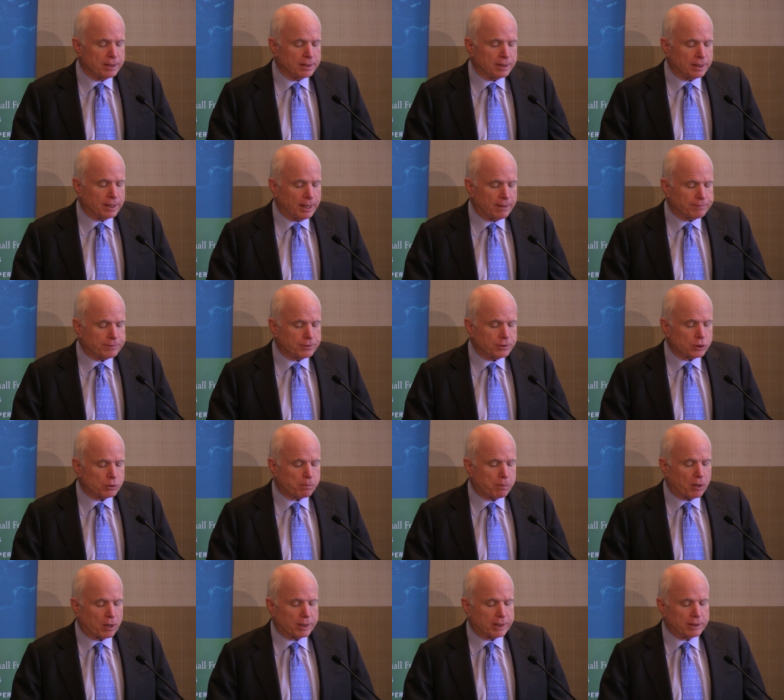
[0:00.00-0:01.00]
that after his
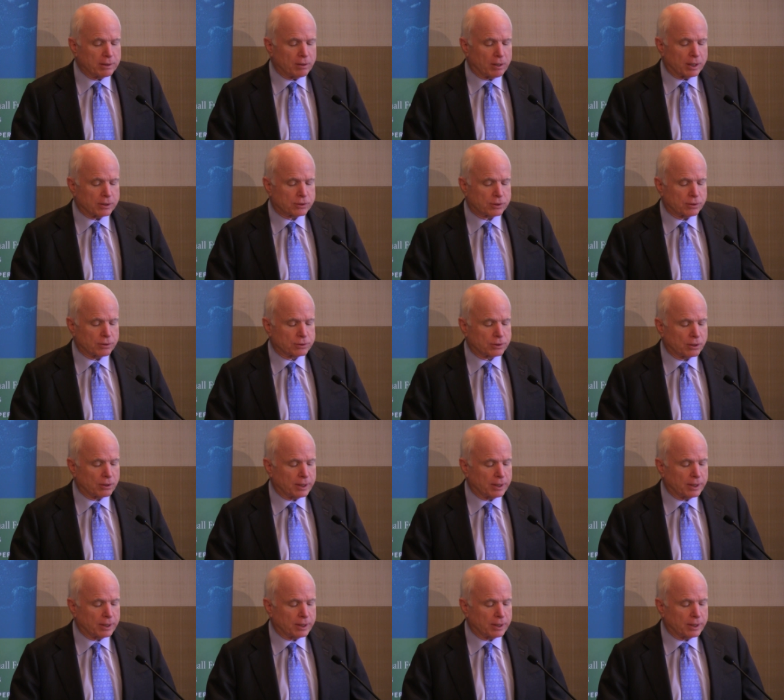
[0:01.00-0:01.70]
party lost those